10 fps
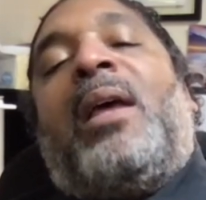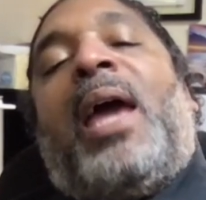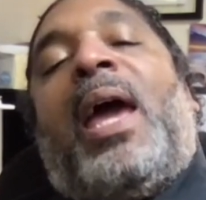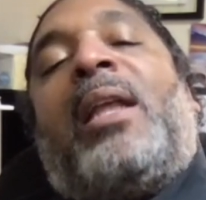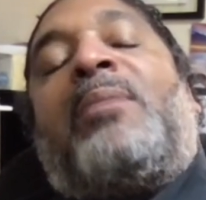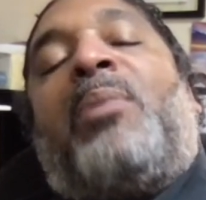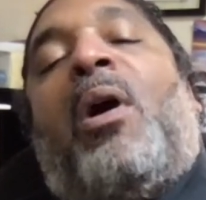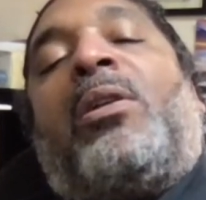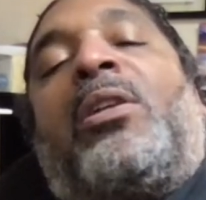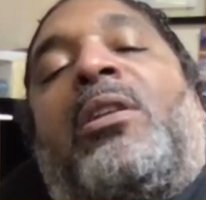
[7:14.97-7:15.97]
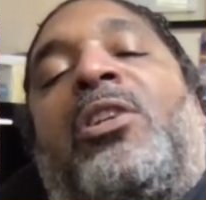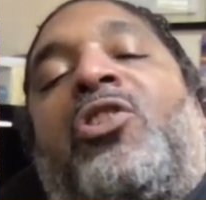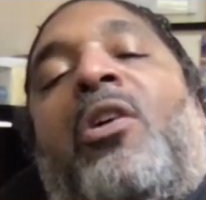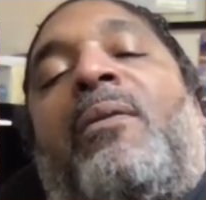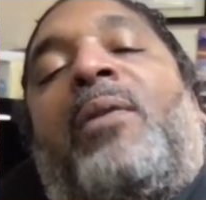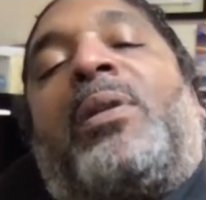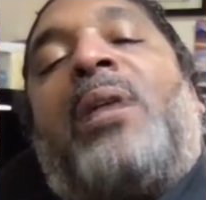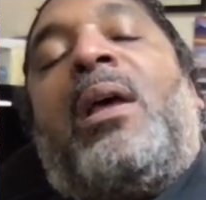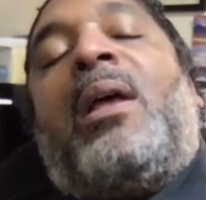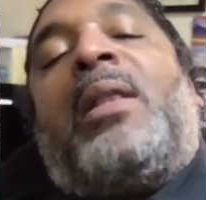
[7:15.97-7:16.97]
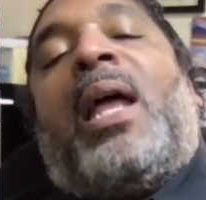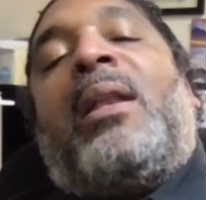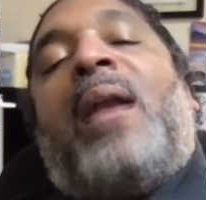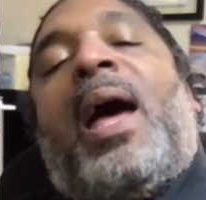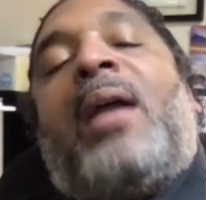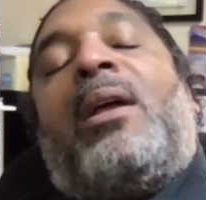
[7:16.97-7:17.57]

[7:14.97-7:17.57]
and has brought to the surface that not